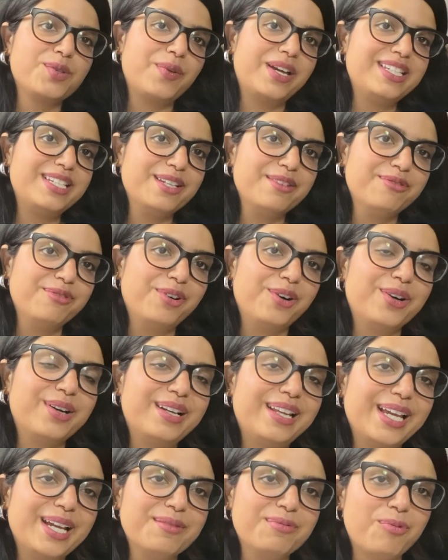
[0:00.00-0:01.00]
waiting for
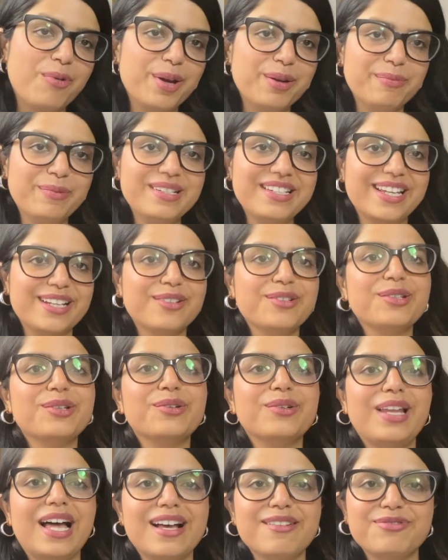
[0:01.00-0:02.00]
like appointment, I don't
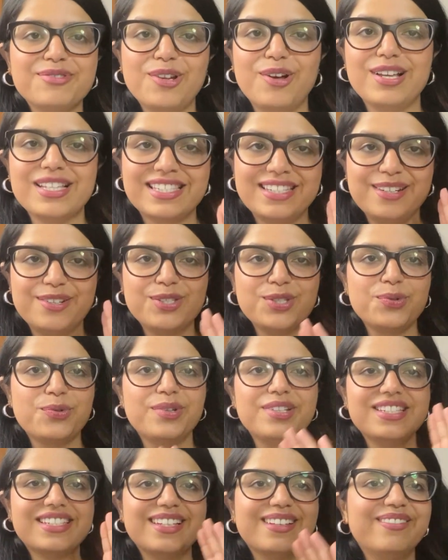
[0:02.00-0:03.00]
know, last year
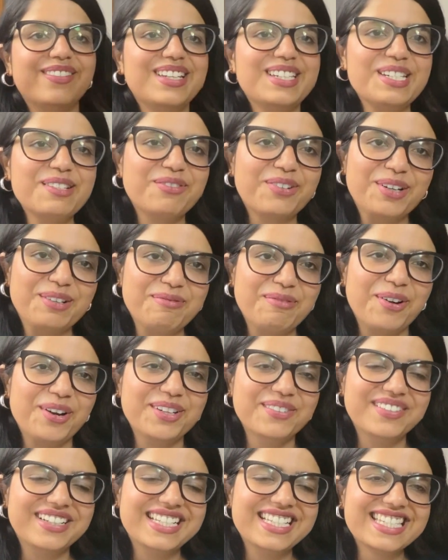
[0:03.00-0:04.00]
students still waiting for
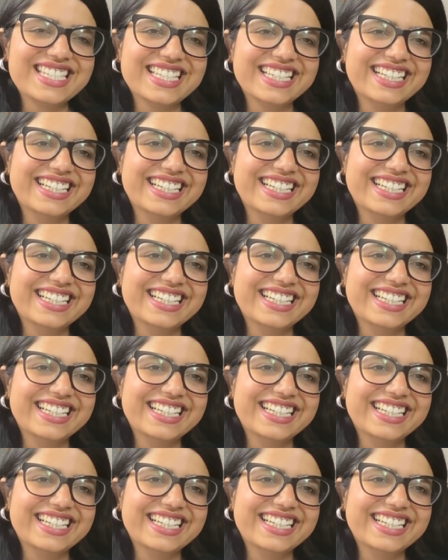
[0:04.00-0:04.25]
appointments.